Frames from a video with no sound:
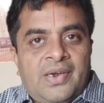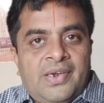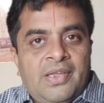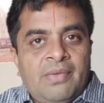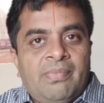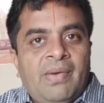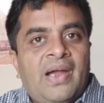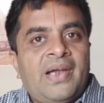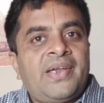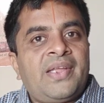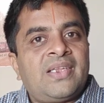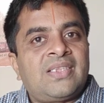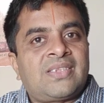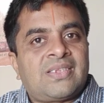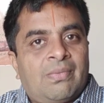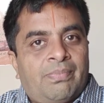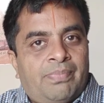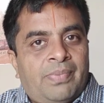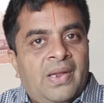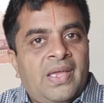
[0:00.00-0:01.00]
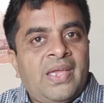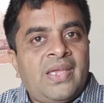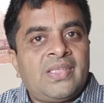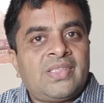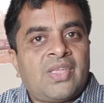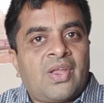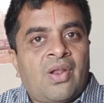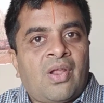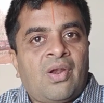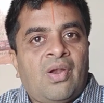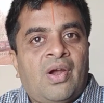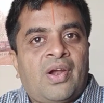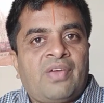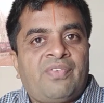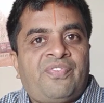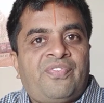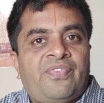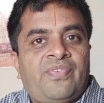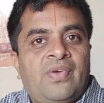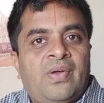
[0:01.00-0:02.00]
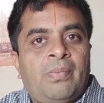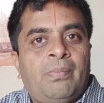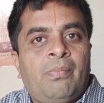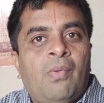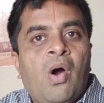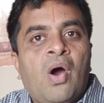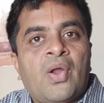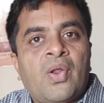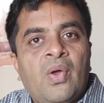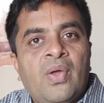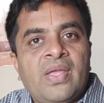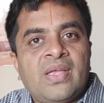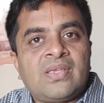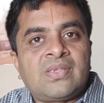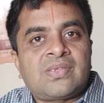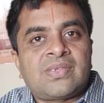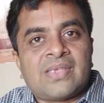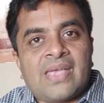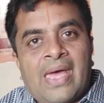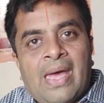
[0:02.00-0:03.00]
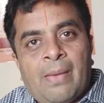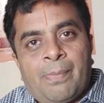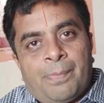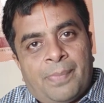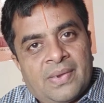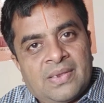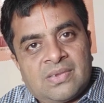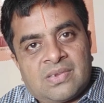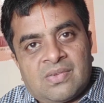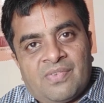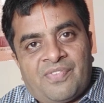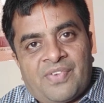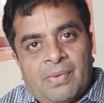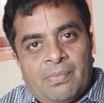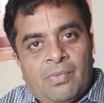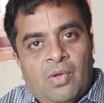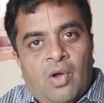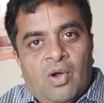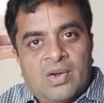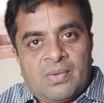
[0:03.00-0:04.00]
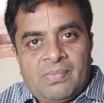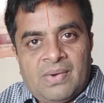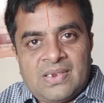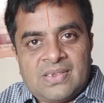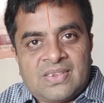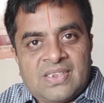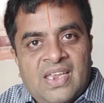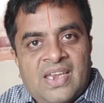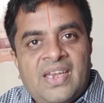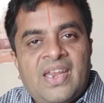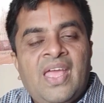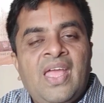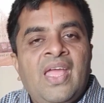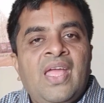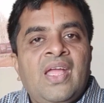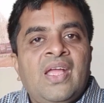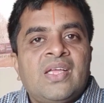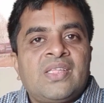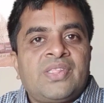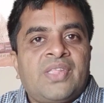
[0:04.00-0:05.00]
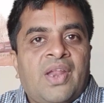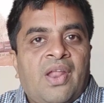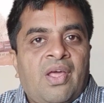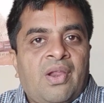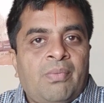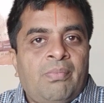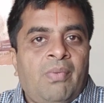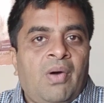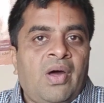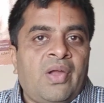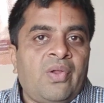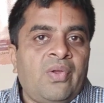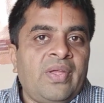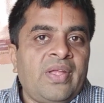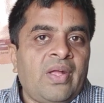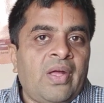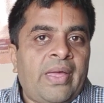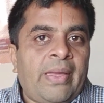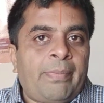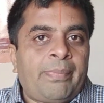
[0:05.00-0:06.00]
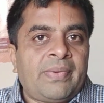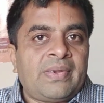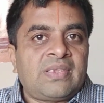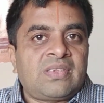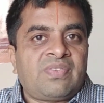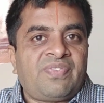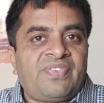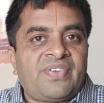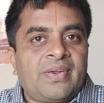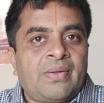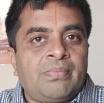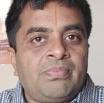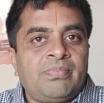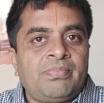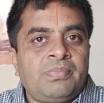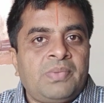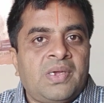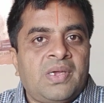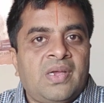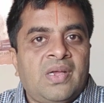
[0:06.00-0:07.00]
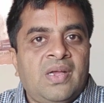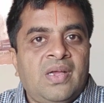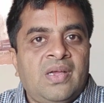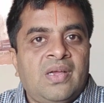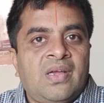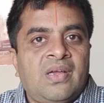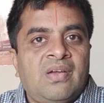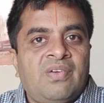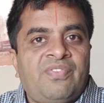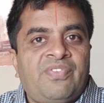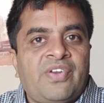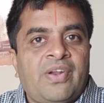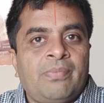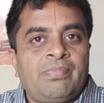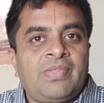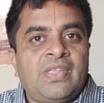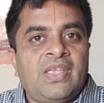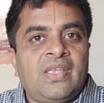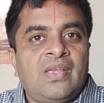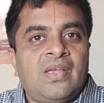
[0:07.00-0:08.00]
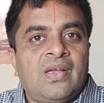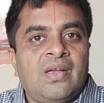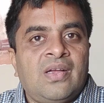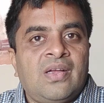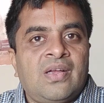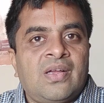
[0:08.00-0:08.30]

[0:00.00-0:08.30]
demand and supply. There are a lot of borrowings happens from government side. There are borrowing happens from the